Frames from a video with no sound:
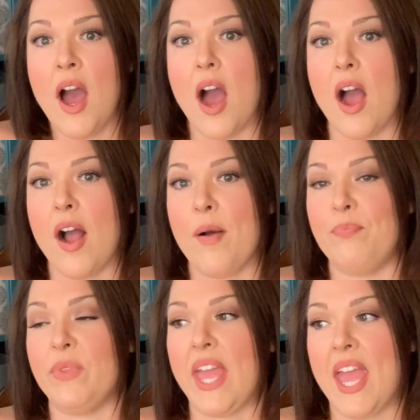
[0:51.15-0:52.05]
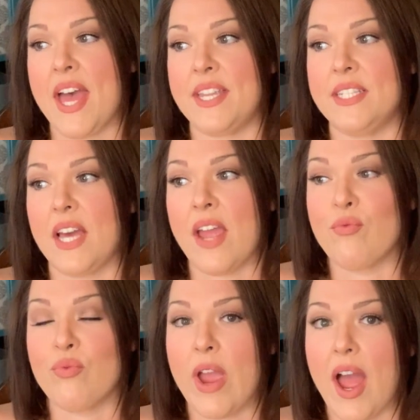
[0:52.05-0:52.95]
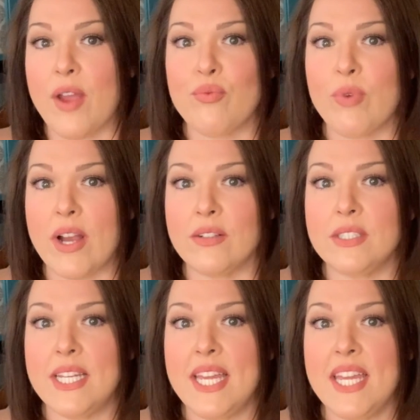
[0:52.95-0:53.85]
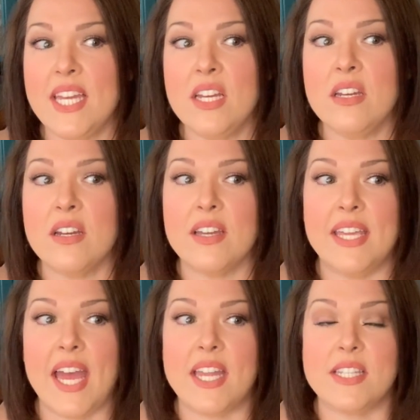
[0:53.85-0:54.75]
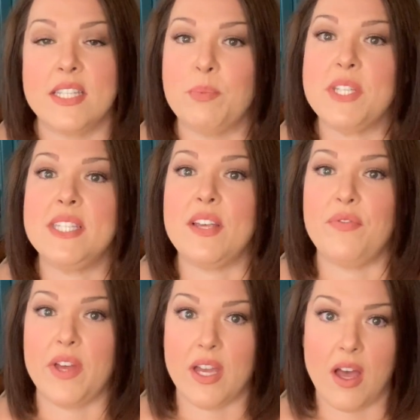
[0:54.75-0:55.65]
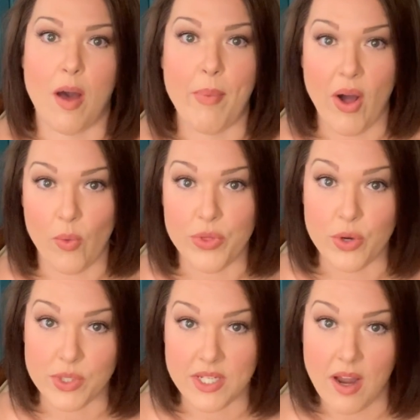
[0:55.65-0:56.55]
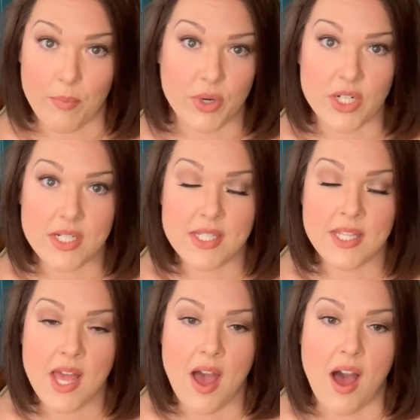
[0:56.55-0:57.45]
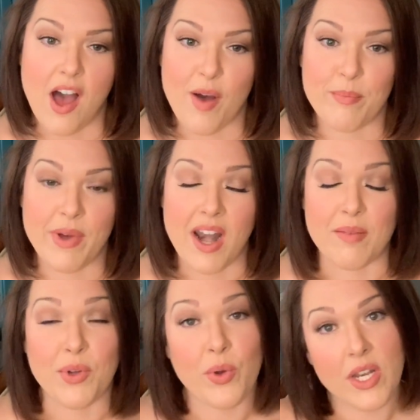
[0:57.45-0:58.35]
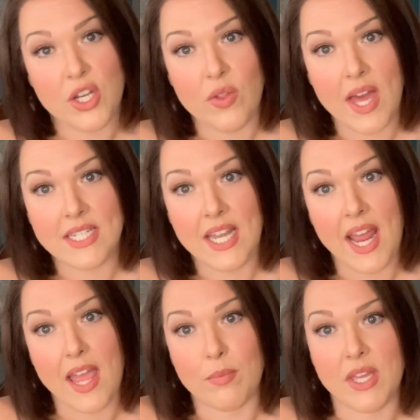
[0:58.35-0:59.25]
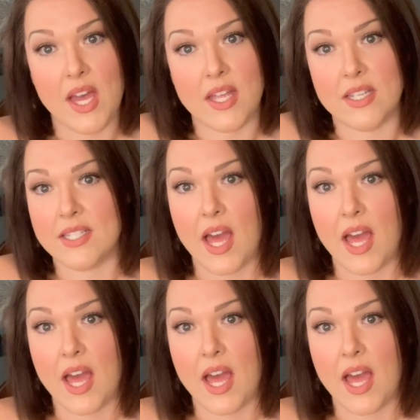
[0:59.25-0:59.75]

And I rarely get specific about those numbers. But I'm going to do that today because